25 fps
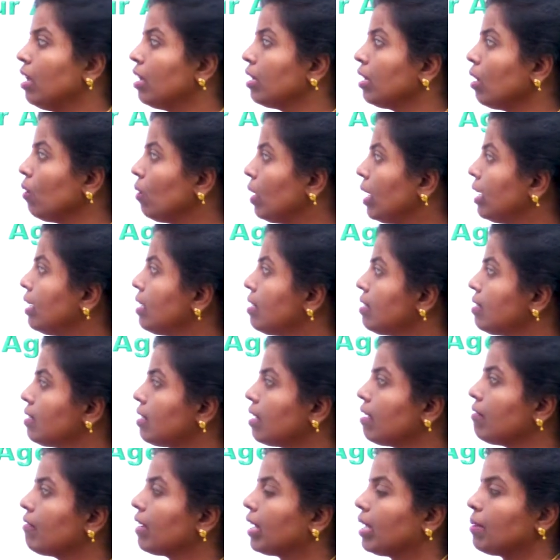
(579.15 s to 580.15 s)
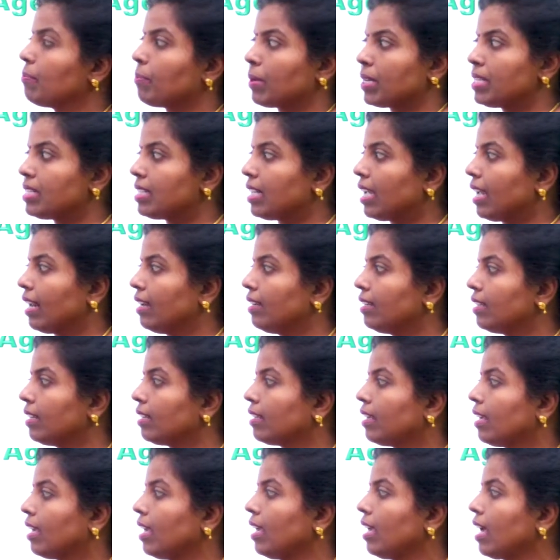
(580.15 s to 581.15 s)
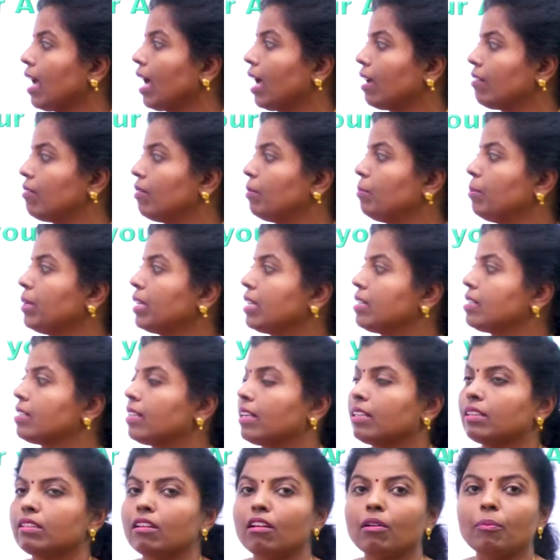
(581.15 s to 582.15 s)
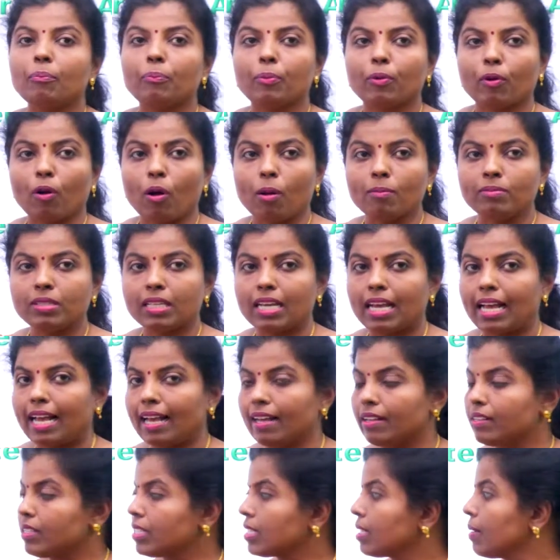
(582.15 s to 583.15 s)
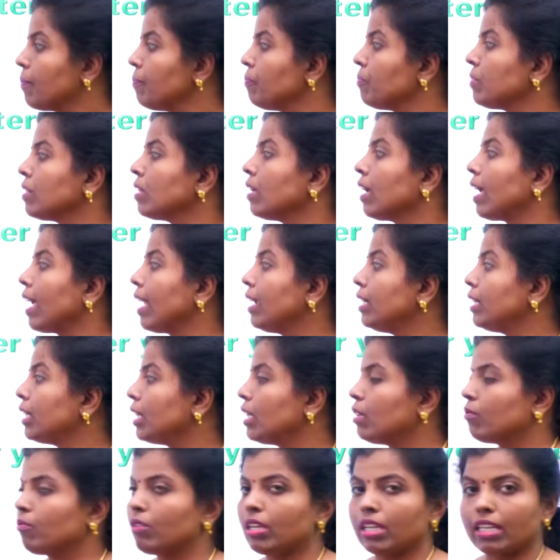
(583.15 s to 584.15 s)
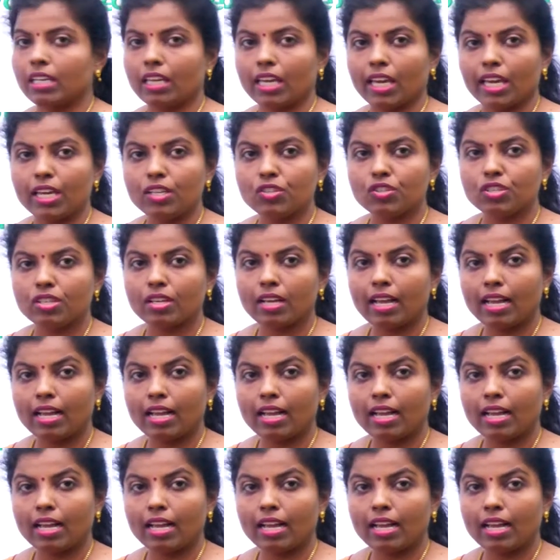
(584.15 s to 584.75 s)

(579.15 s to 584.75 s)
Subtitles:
Now, let us see, when I press the enter key, I will be receiving the prompt as enter your age,